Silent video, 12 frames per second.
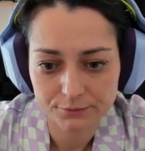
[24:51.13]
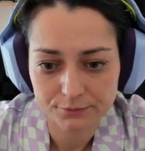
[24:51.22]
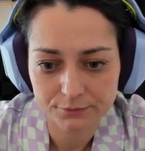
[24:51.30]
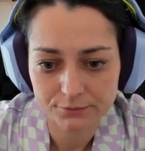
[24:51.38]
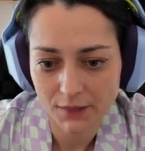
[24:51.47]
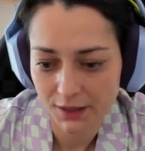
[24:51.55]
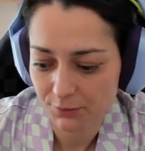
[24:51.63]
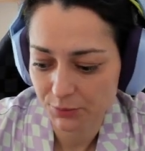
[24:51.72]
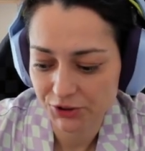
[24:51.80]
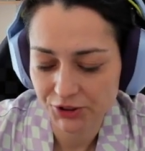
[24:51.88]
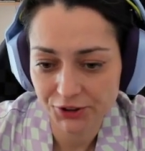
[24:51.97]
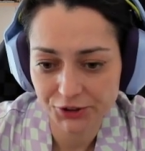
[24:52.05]
knight
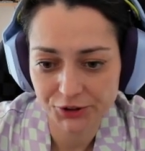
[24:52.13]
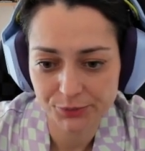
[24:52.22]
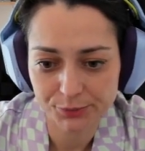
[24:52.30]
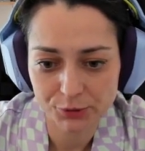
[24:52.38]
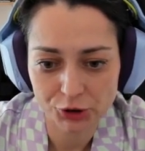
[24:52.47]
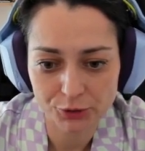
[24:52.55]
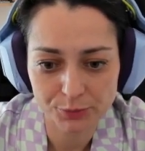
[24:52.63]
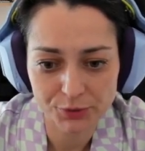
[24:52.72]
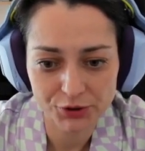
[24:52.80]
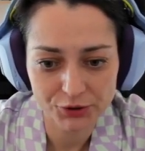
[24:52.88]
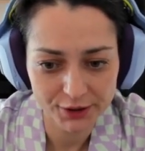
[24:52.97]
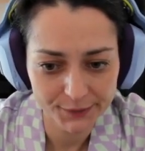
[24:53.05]
b6, bishop
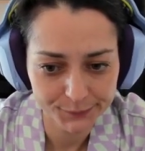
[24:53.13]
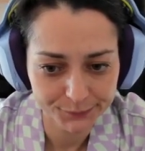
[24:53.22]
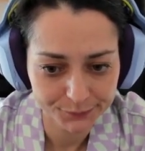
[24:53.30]
b3,